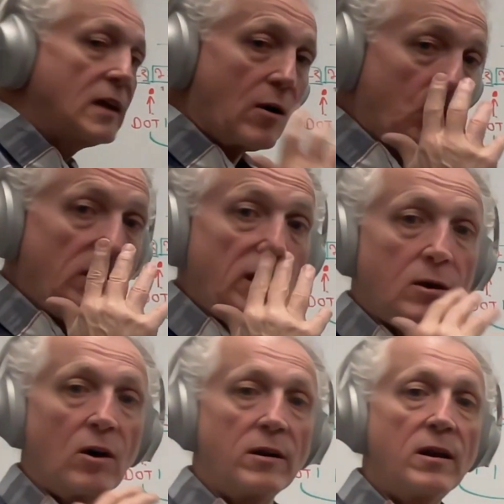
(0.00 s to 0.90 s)
out really
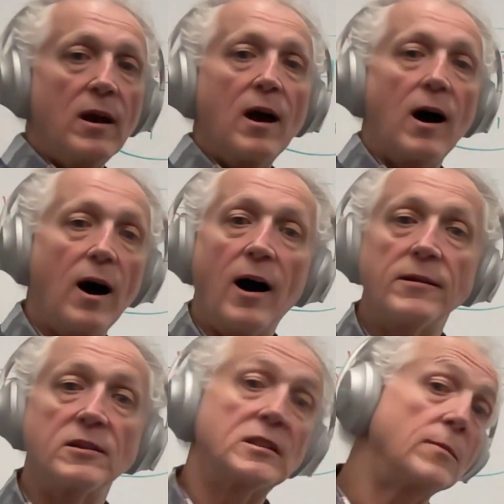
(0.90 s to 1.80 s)
good on
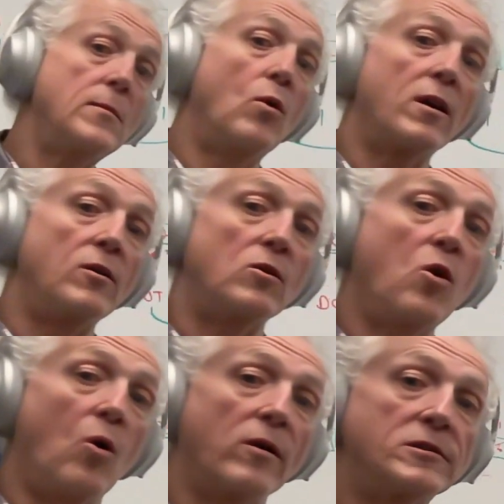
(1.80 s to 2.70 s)
the Sigma 100
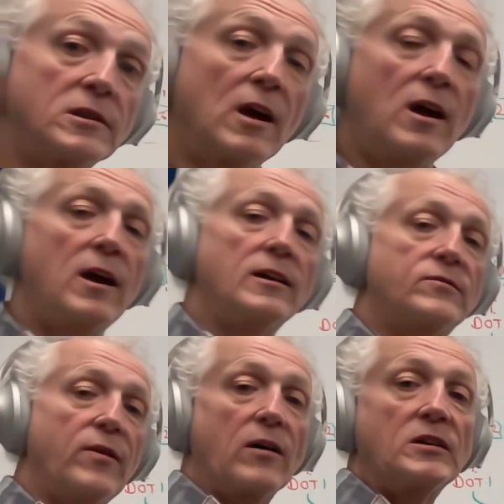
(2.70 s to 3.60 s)
cores. It's
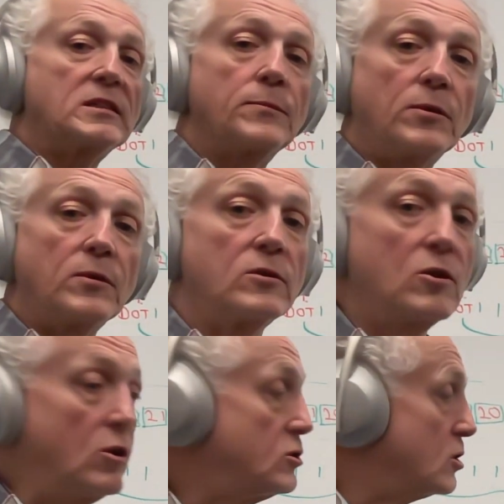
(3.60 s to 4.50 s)
very simple to
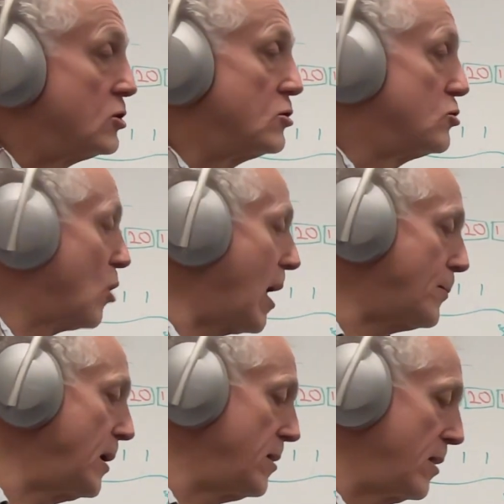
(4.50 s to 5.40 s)
do. Just drop in the